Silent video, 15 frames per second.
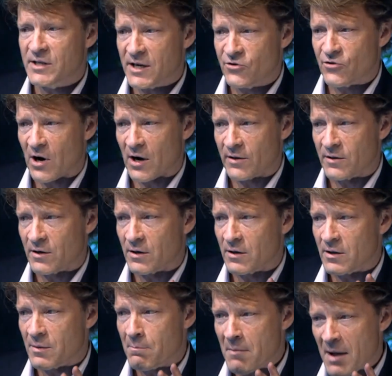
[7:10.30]
a drug
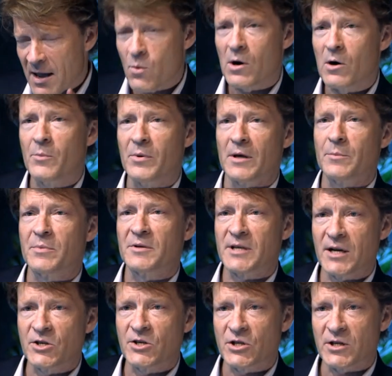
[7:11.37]
that may well be
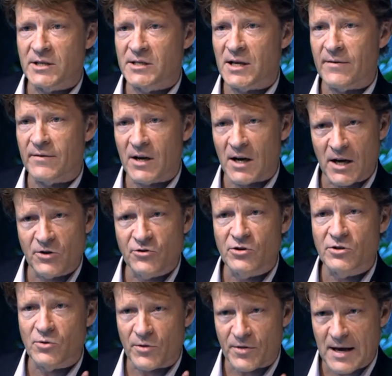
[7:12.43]
potentially saving hundreds
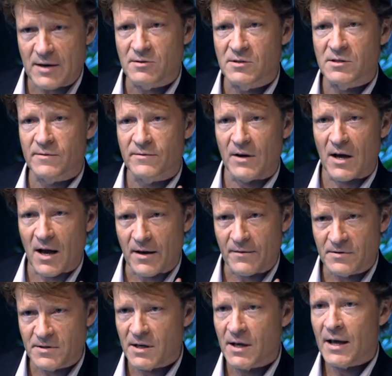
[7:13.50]
or thousands of
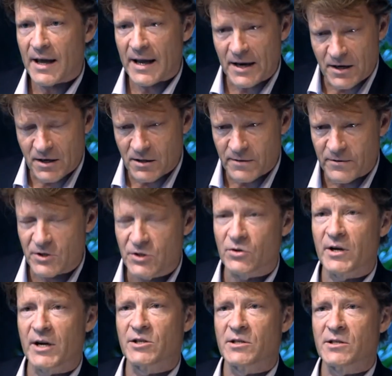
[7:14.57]
lives in individual
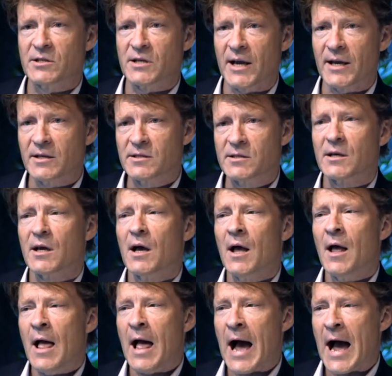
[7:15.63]
nation states,
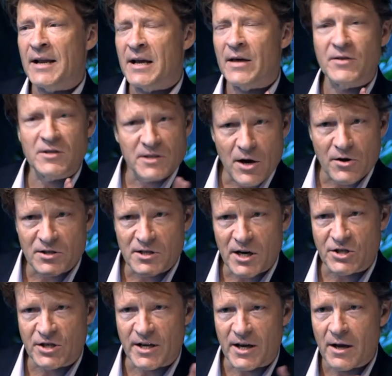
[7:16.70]
and yet there's no
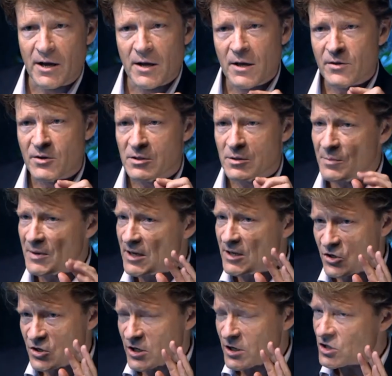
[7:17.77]
discussion here. There's been
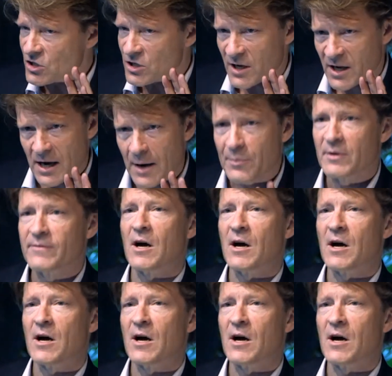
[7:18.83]
literally just a couple of